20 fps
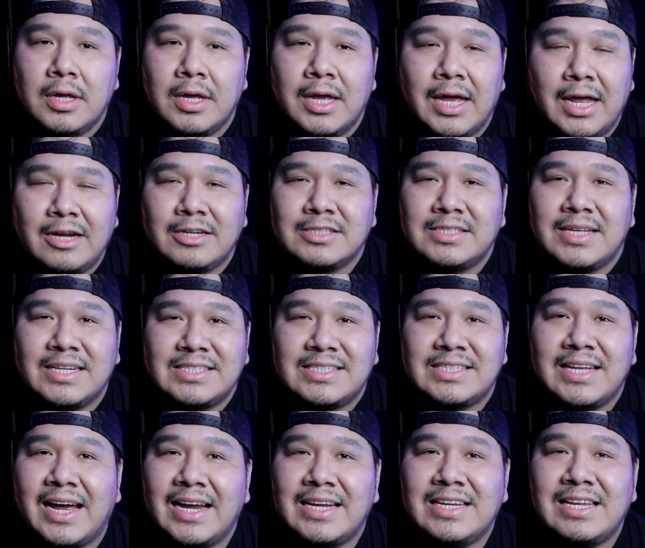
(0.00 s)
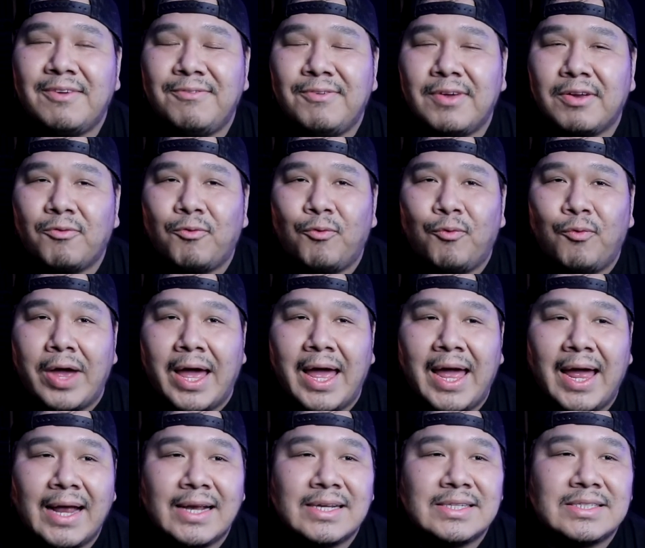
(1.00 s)
And there's like scientific
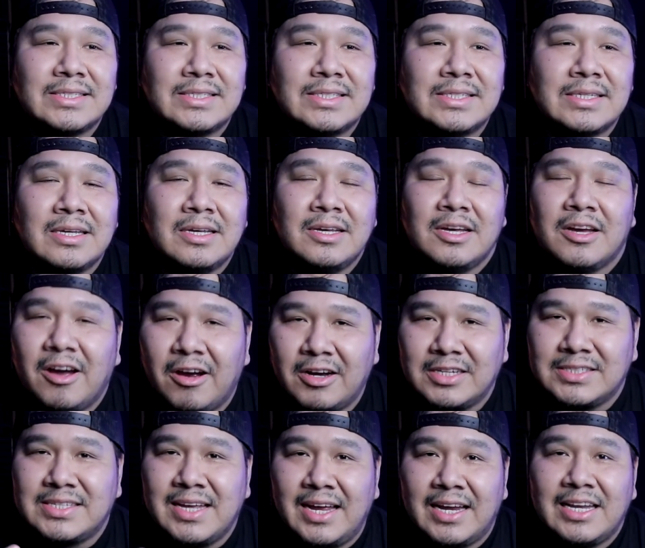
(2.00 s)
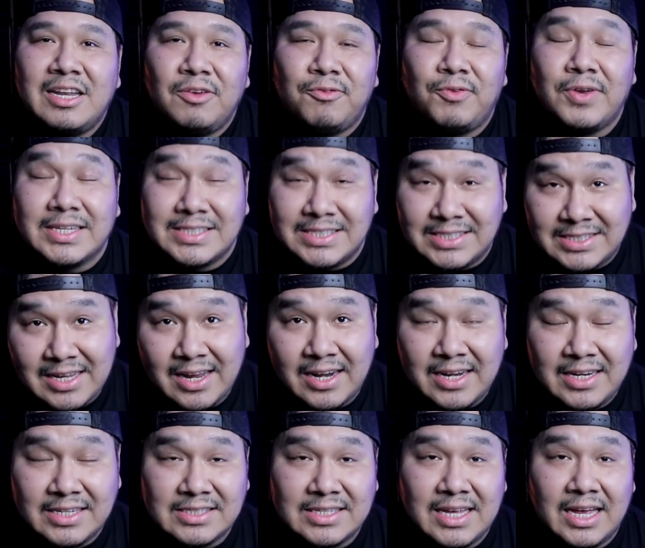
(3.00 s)
facts or scientific
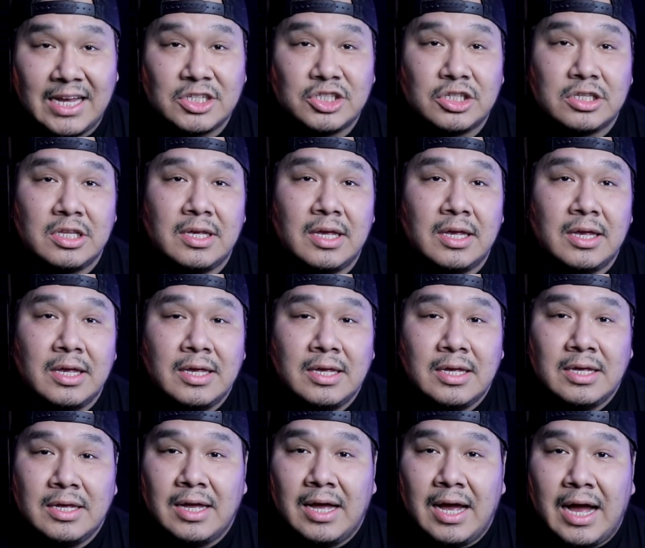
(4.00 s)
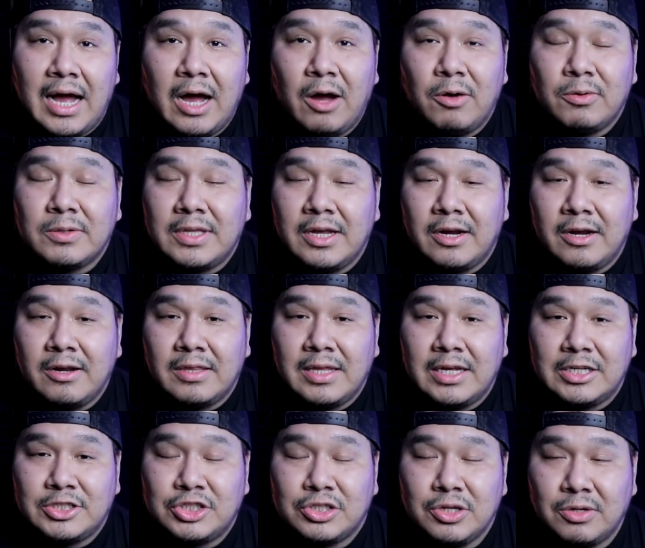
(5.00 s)
studies actually out there
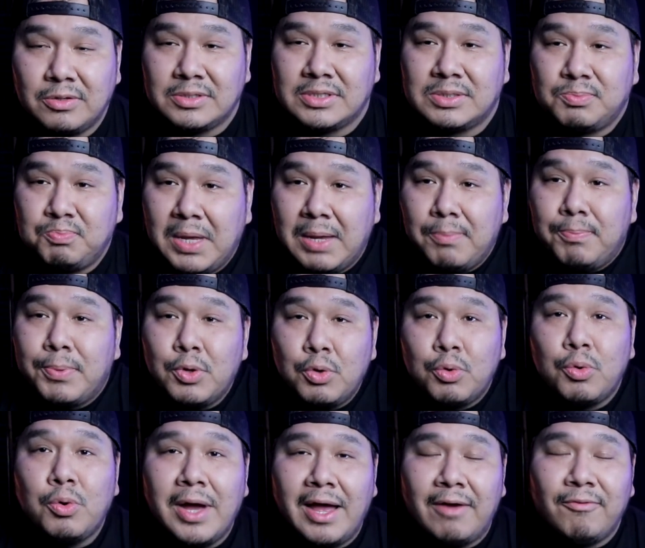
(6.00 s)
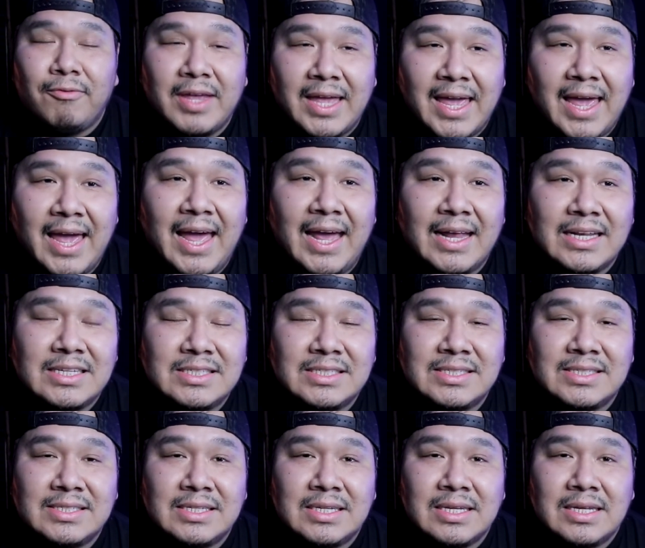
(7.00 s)
that shows people who have
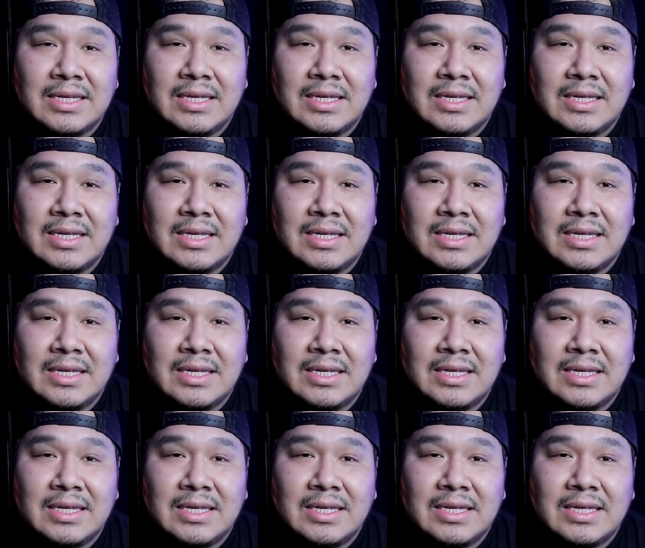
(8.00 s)
cats,